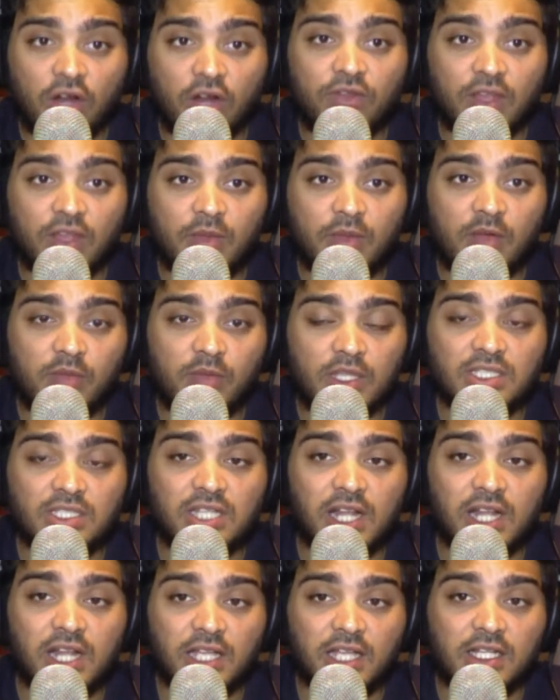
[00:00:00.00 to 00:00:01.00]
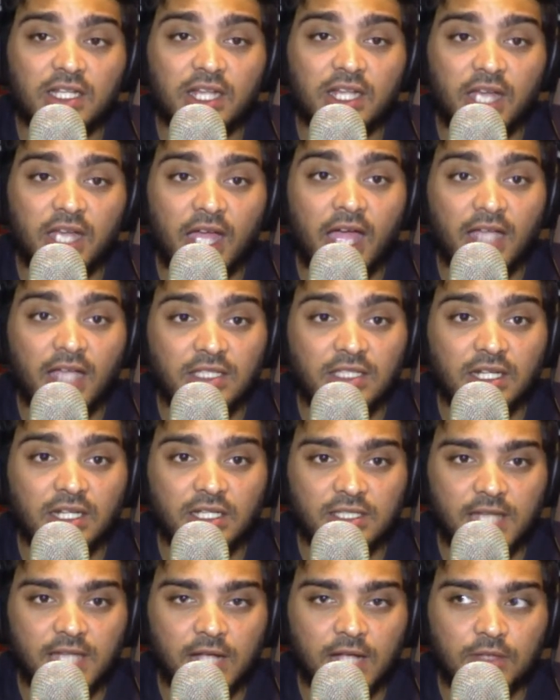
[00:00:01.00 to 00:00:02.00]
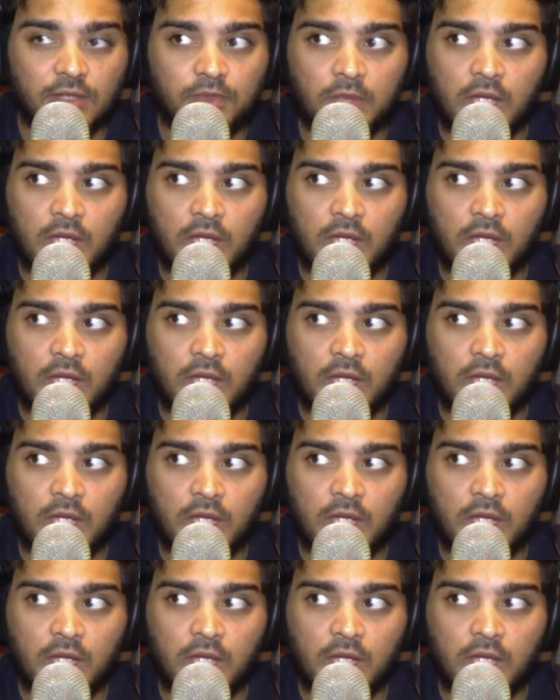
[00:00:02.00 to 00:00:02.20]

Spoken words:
them have been selected as a result.